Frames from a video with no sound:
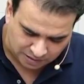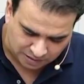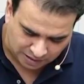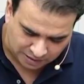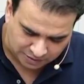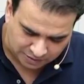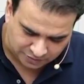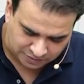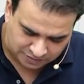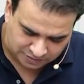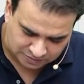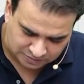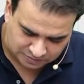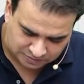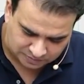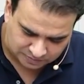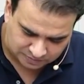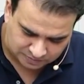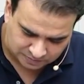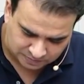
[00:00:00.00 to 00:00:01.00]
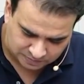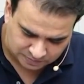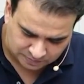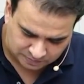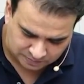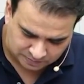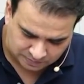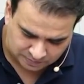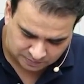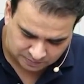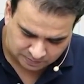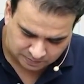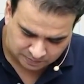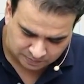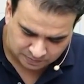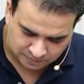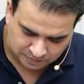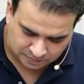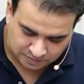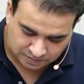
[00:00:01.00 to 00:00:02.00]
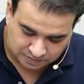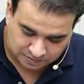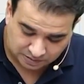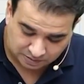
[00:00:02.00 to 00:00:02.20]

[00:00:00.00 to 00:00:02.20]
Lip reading: arteries. These